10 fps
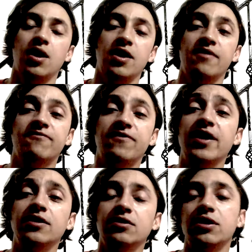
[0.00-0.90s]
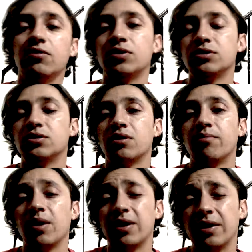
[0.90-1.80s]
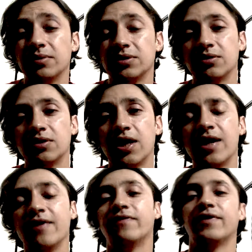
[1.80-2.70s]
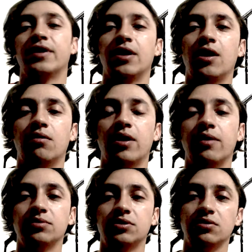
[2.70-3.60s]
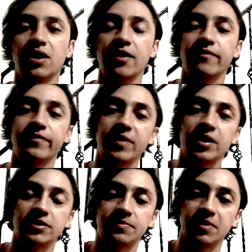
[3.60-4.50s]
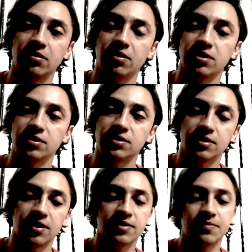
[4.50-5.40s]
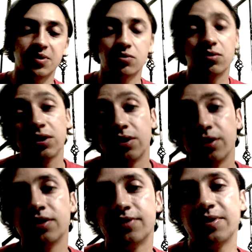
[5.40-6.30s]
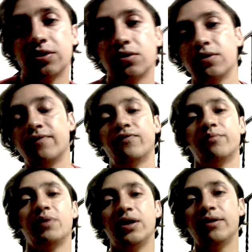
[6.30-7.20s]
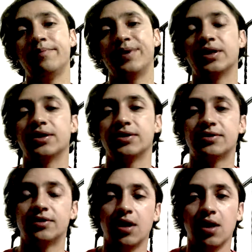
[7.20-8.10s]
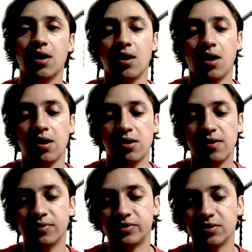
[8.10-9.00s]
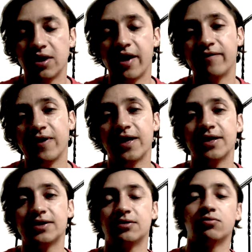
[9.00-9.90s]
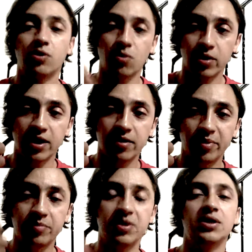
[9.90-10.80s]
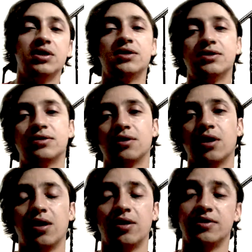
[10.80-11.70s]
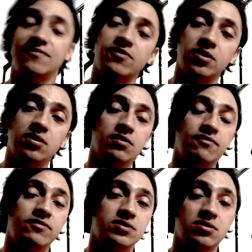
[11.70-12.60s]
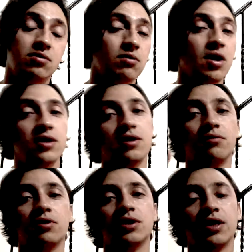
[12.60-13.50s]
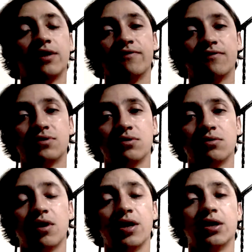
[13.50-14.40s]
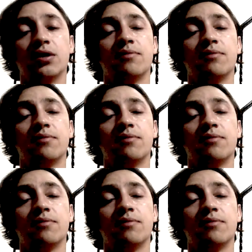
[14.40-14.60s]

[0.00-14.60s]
And then finally, I want to talk about Ableton Live. Now, Ableton Live, in my experience, has been really good, especially for me, because Ableton Live has recording capabilities. It's very good for songwriting. I really like it for songwriting.